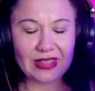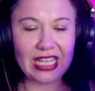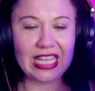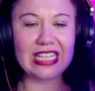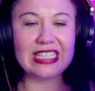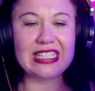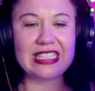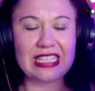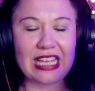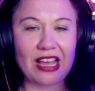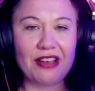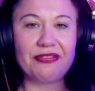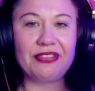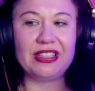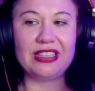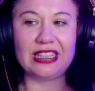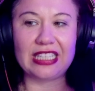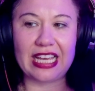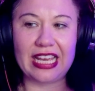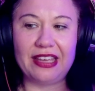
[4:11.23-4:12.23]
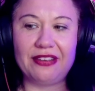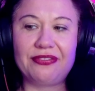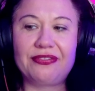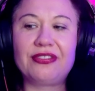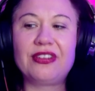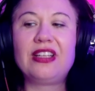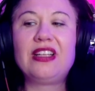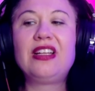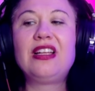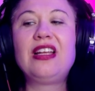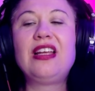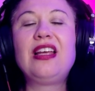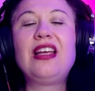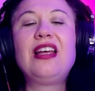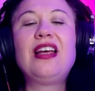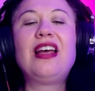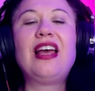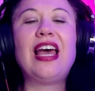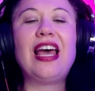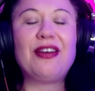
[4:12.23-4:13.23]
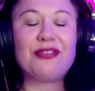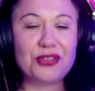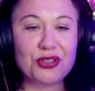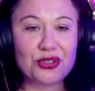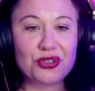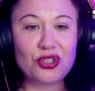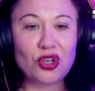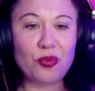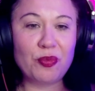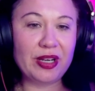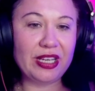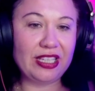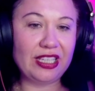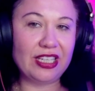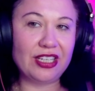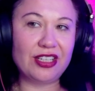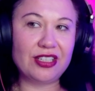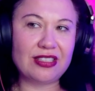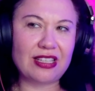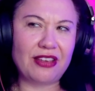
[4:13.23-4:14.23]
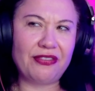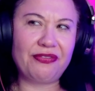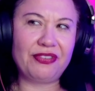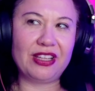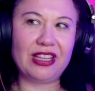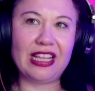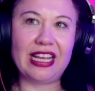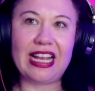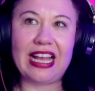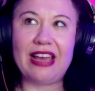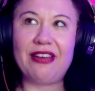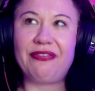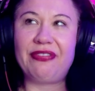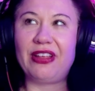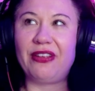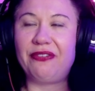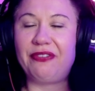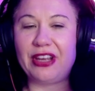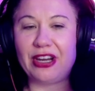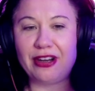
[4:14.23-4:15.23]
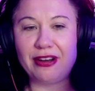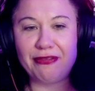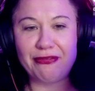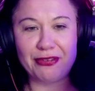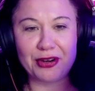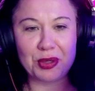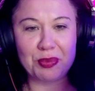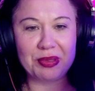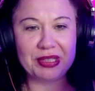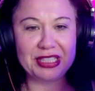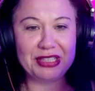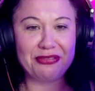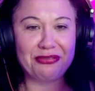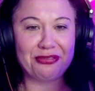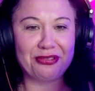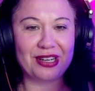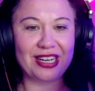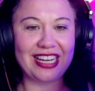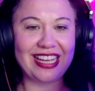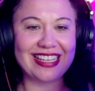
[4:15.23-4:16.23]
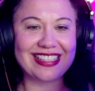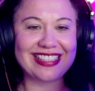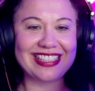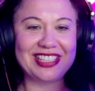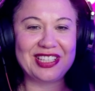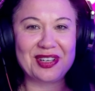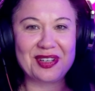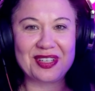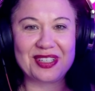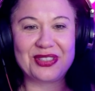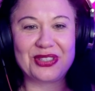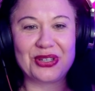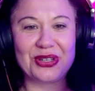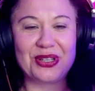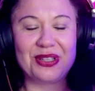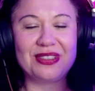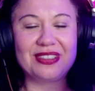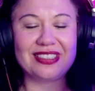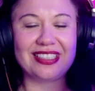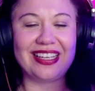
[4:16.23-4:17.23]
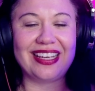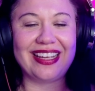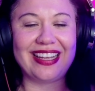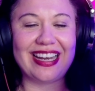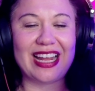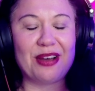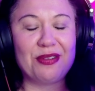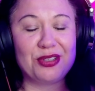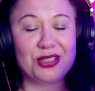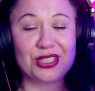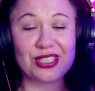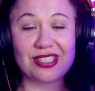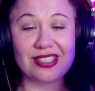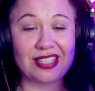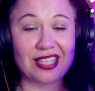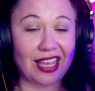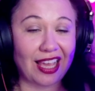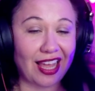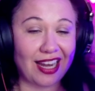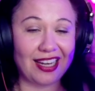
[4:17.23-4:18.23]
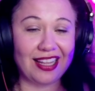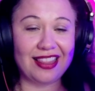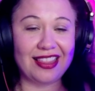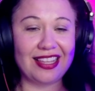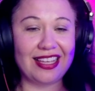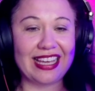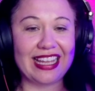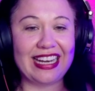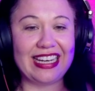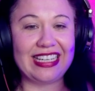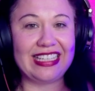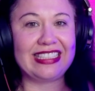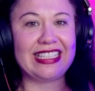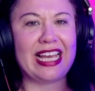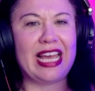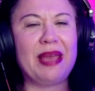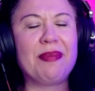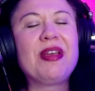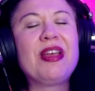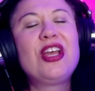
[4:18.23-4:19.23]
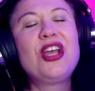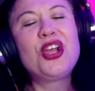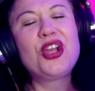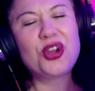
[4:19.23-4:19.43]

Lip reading: it's tough in life. After so many years, I feel like I felt very verbally free as a young adult, and I would just say anything at any time.